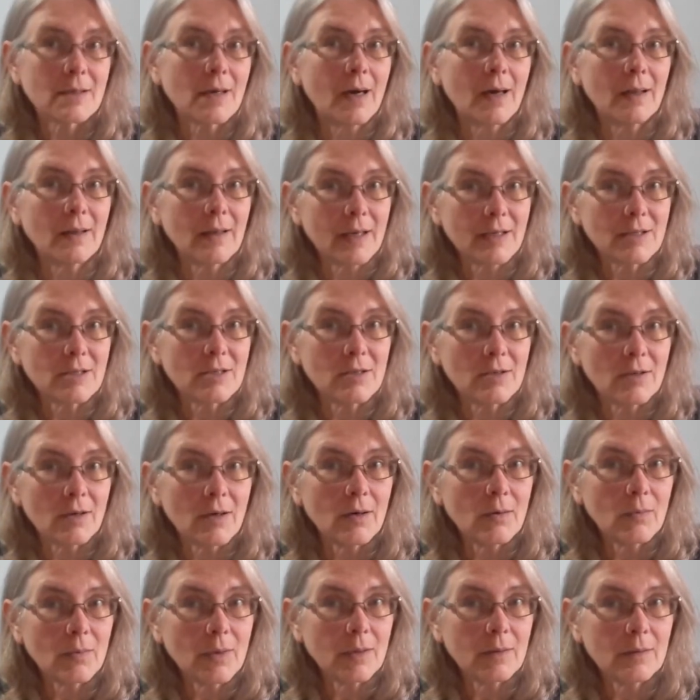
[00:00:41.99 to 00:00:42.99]
I'll let you
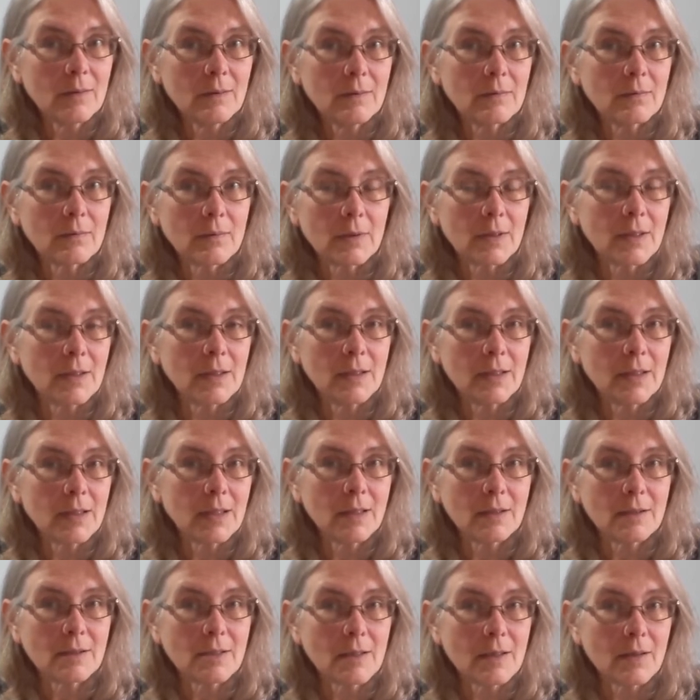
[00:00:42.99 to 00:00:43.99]
know when we're going to
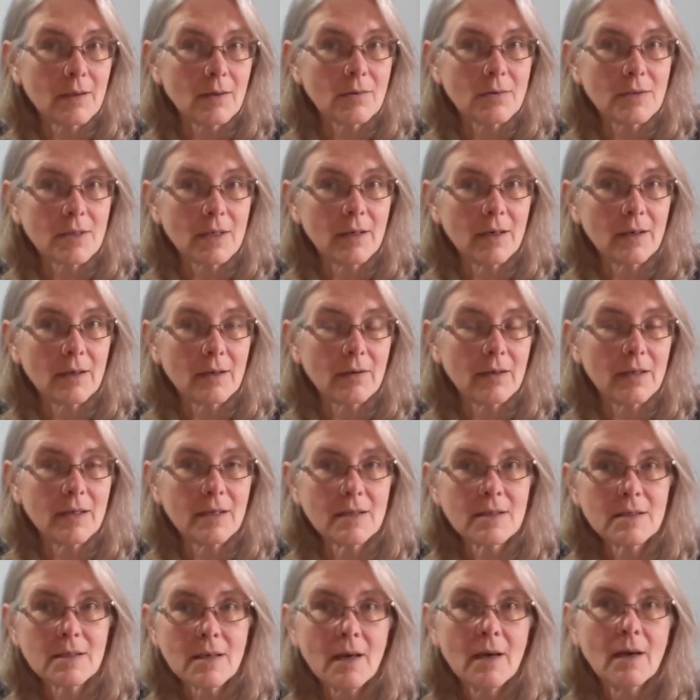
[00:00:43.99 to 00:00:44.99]
get to those
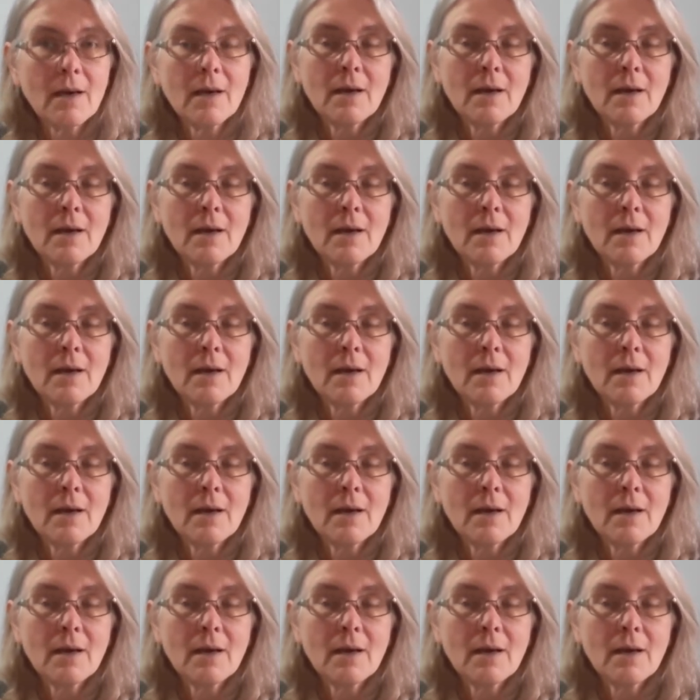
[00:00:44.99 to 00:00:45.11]
areas.